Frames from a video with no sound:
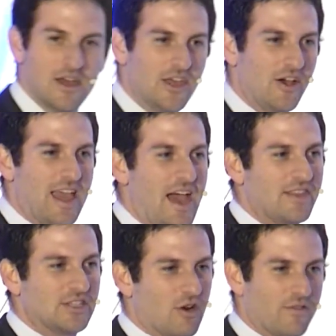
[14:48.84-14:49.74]
Again,
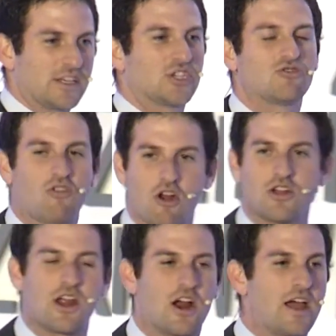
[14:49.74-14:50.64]
these sort of
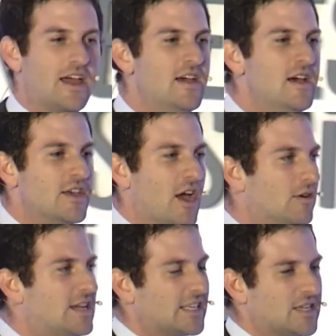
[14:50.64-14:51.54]
extraordinary
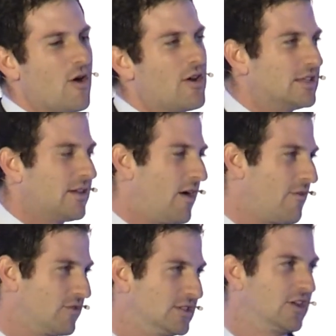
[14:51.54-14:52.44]
testimonies of
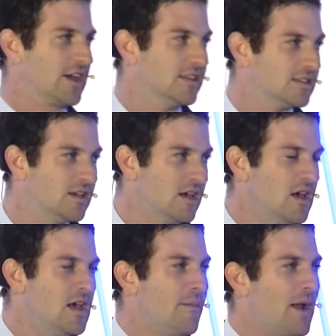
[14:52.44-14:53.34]
resilience.
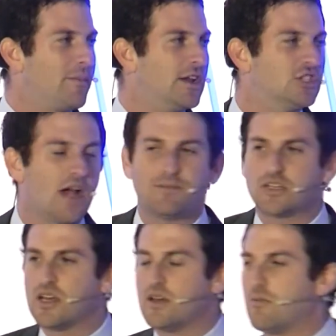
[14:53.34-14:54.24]
But I'm going to jump
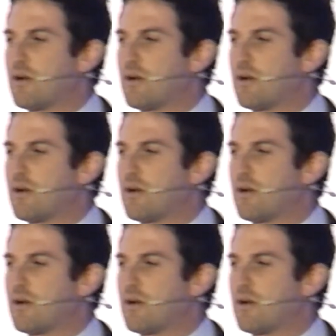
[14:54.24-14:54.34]
to what